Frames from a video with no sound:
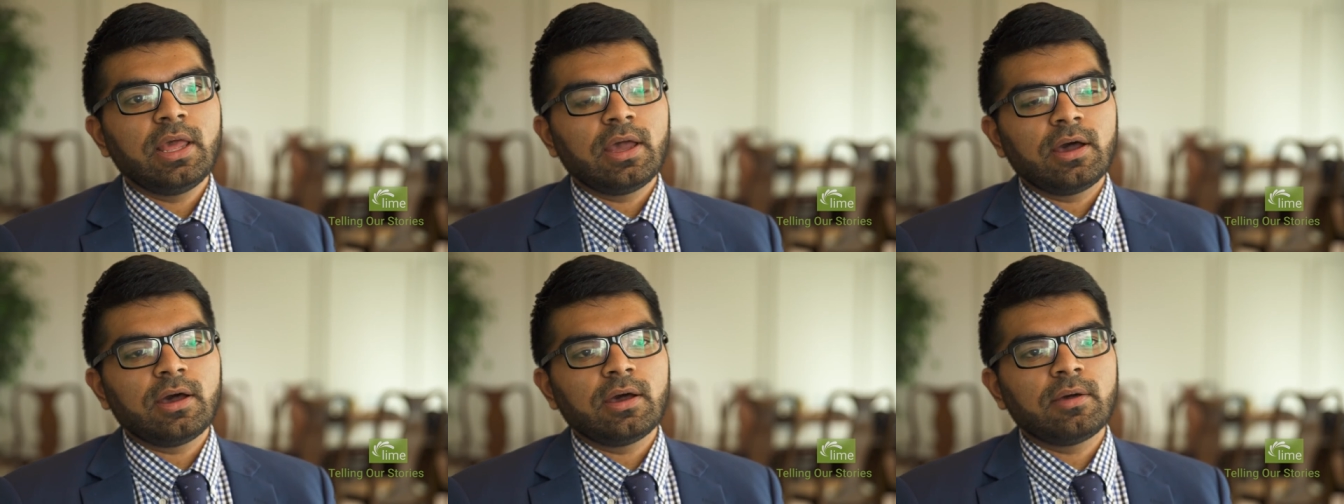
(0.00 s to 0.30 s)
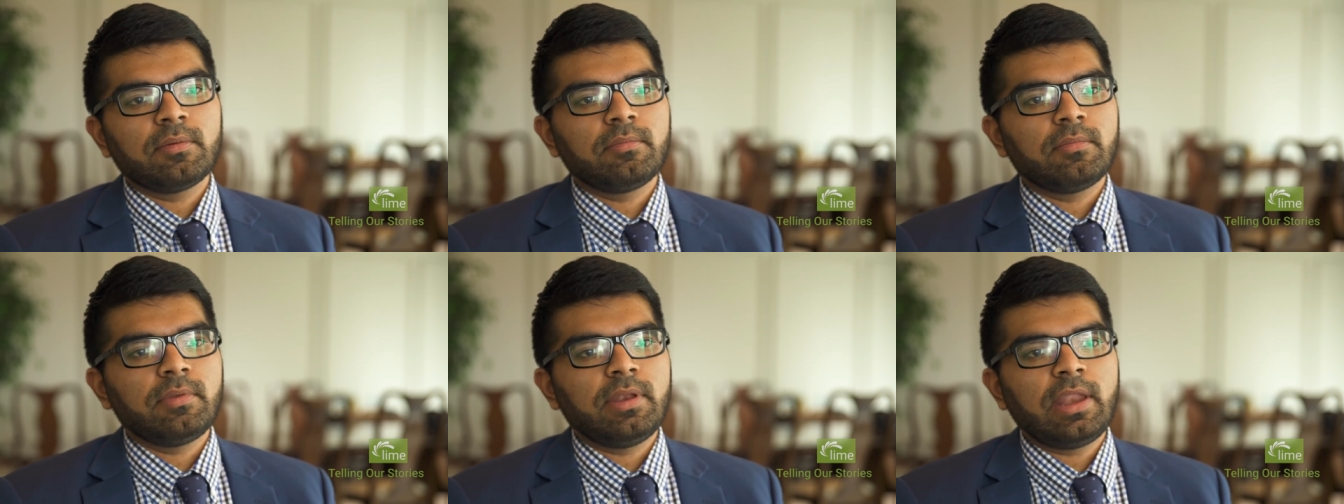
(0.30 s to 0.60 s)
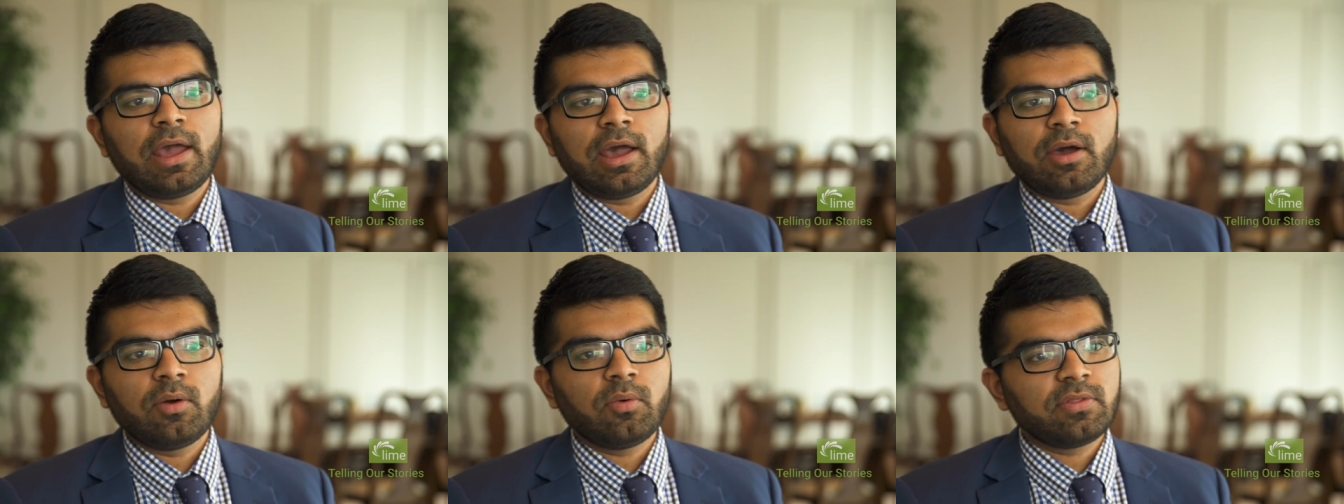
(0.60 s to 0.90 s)

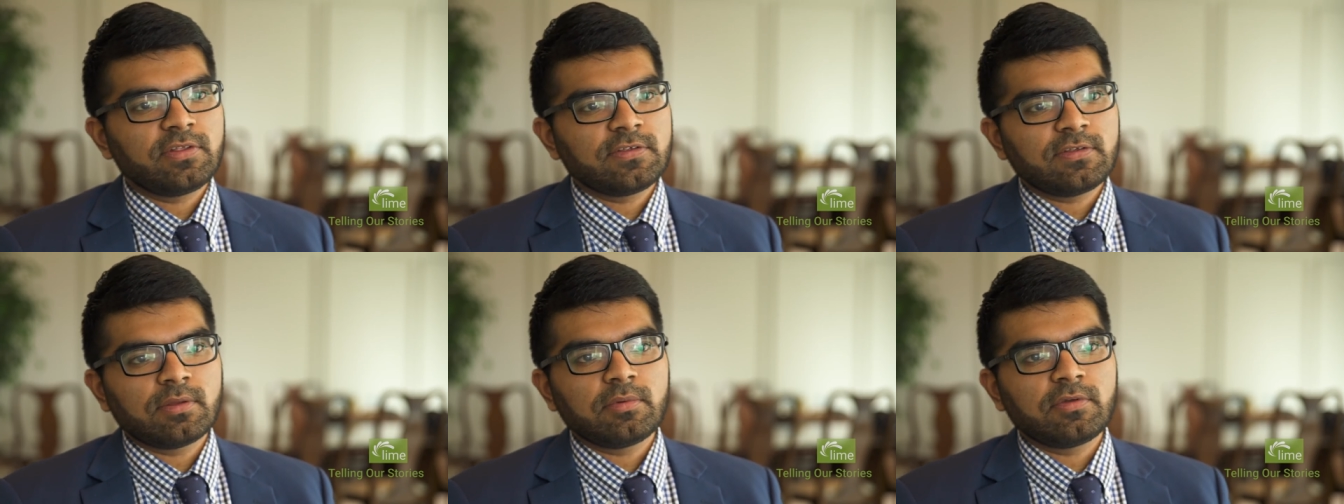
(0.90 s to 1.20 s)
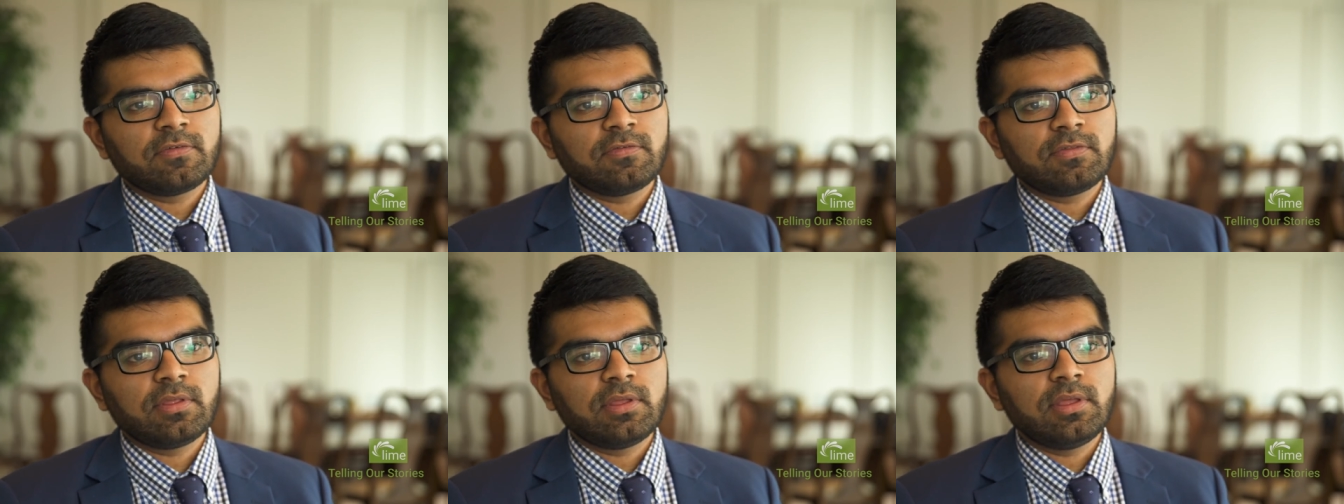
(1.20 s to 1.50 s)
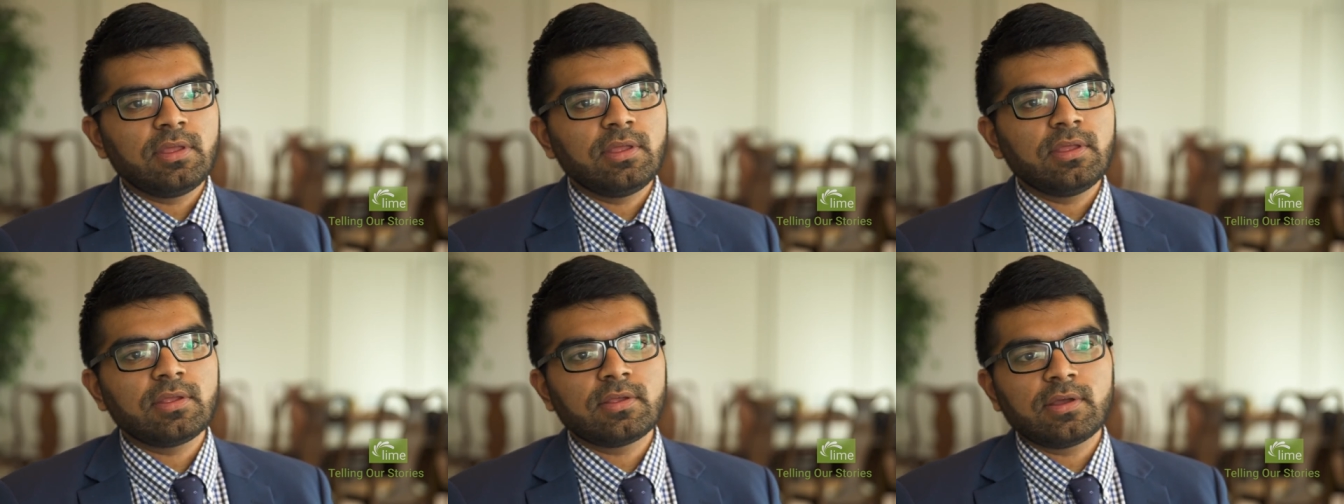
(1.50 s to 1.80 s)
Now with some of
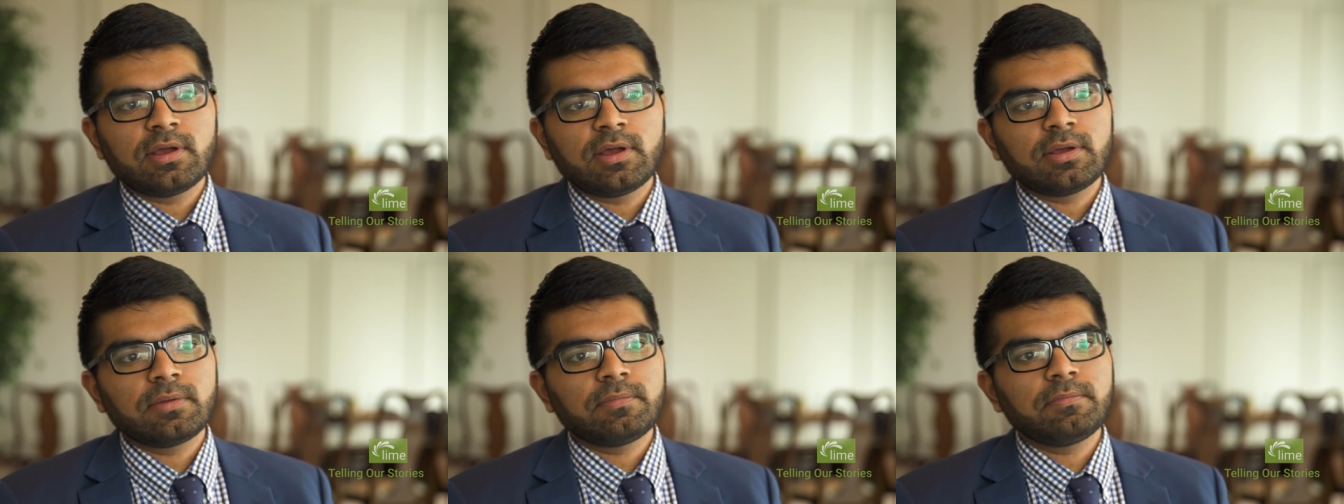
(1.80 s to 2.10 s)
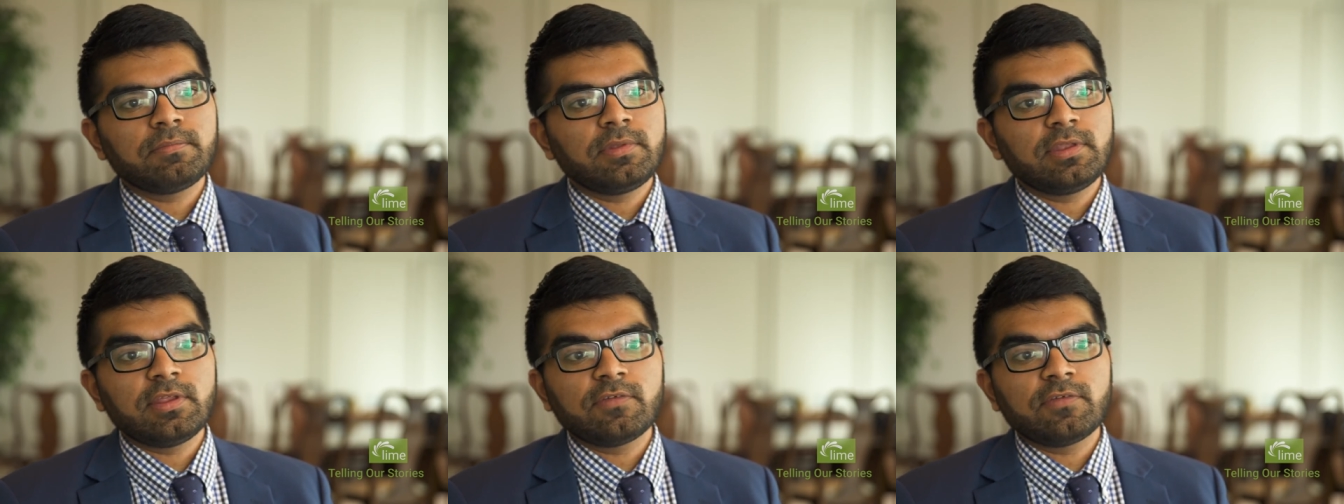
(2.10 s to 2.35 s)
the